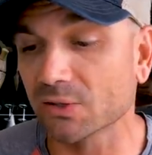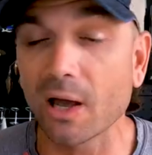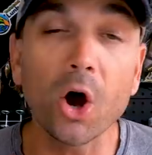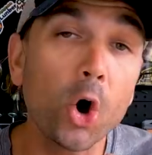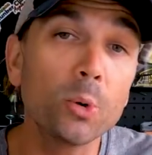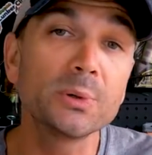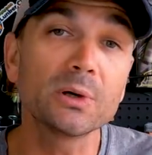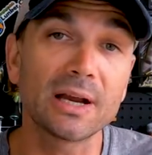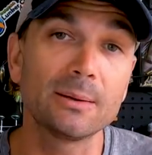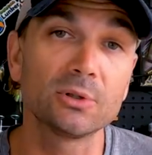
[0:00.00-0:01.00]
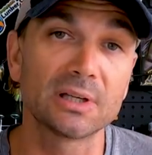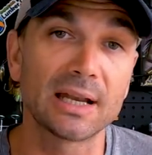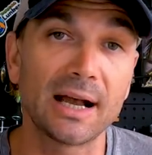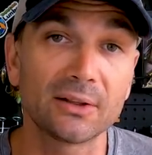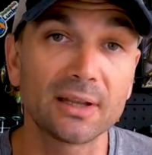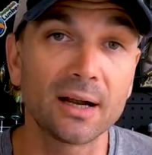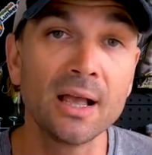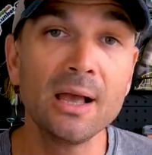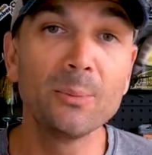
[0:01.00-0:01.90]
So I hope you're able to get out there,